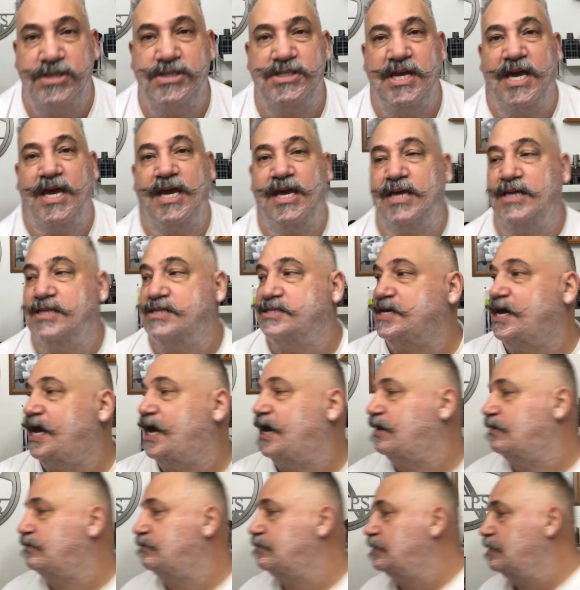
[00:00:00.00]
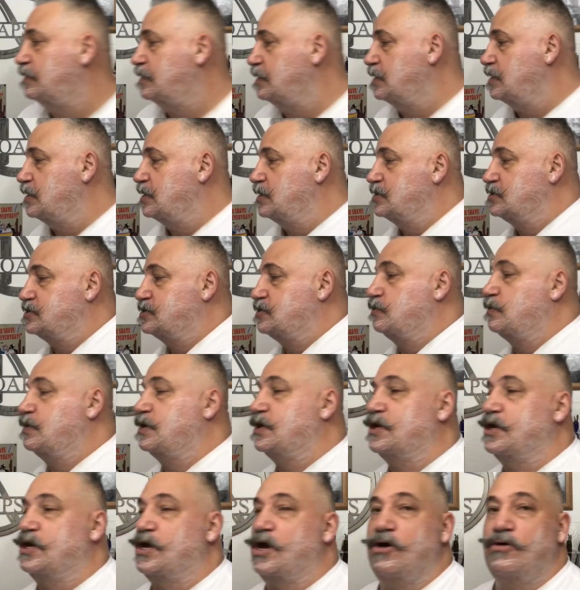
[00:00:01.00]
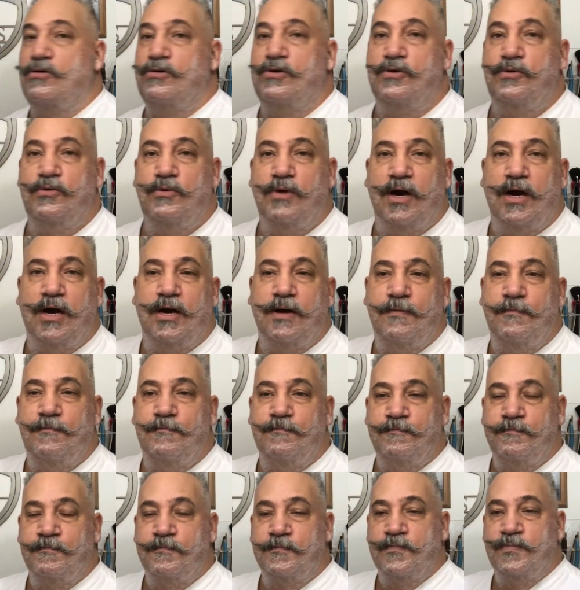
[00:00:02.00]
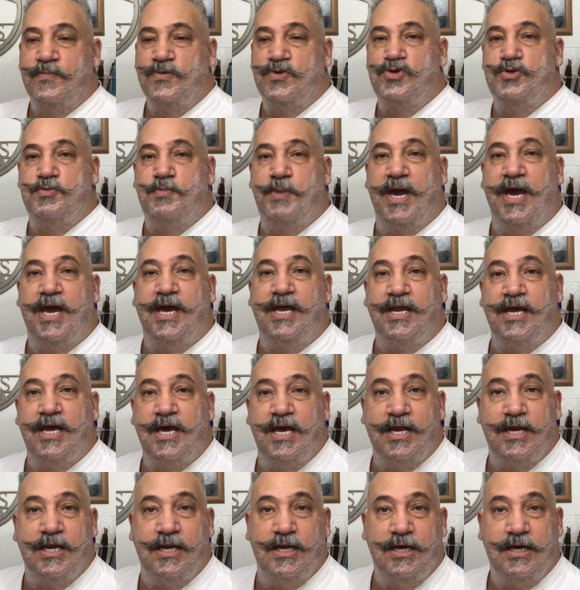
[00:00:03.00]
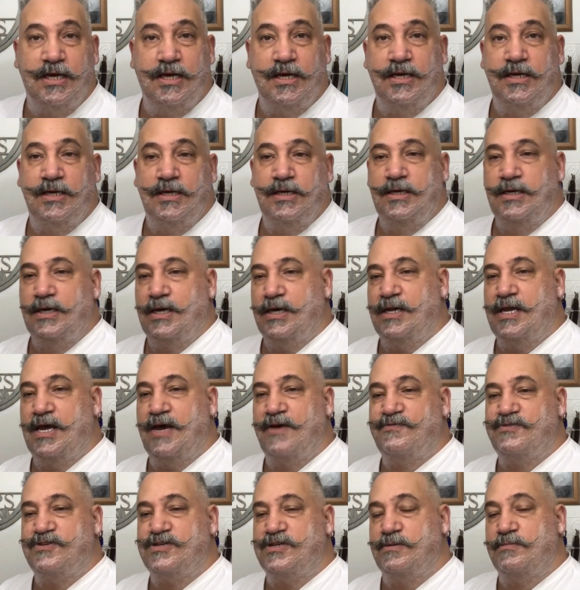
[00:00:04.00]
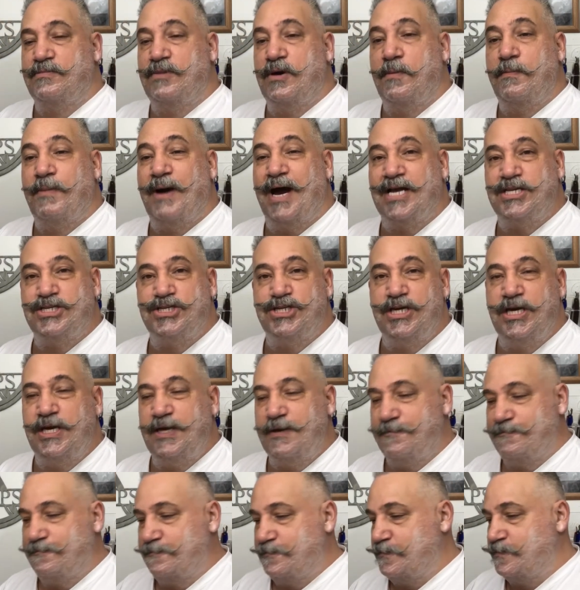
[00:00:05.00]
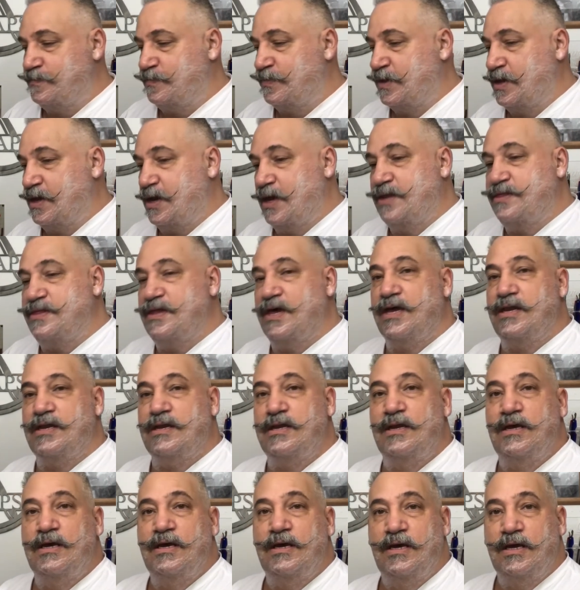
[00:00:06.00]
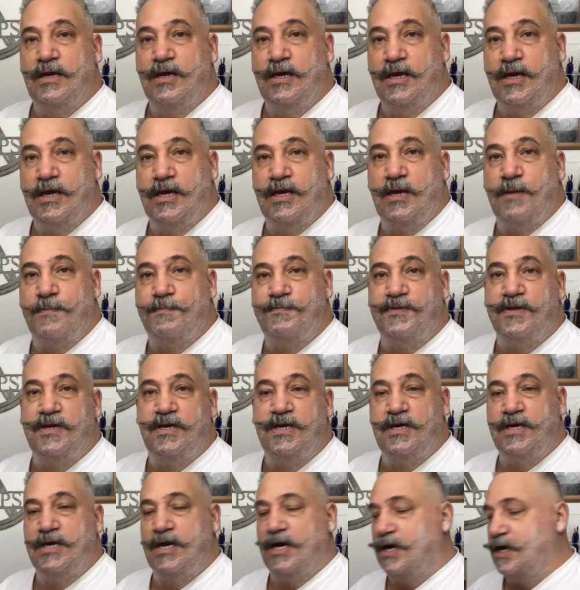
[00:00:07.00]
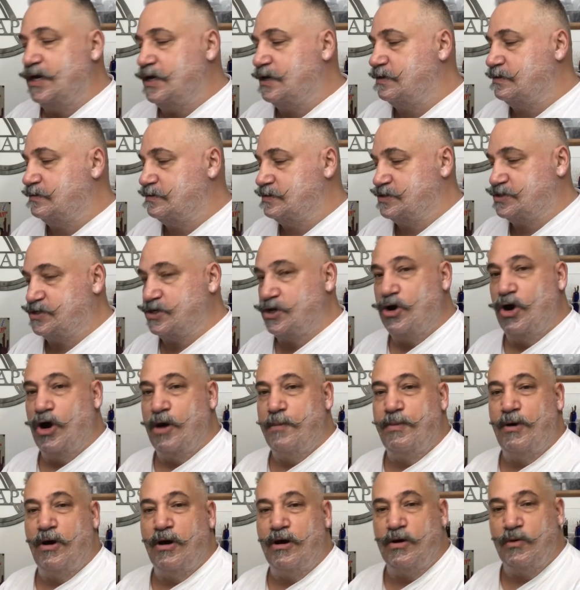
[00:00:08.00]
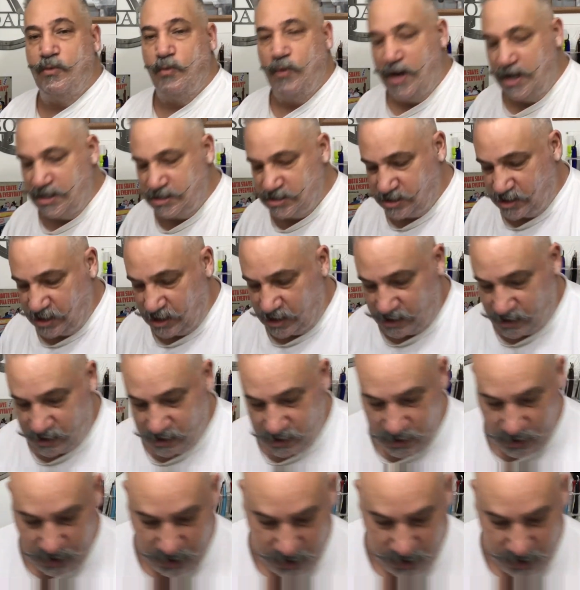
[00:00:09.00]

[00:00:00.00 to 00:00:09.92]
staying in town, so we're gonna go to Japan Inn and have some hibachi, and then hit up the cigar bar in Weston.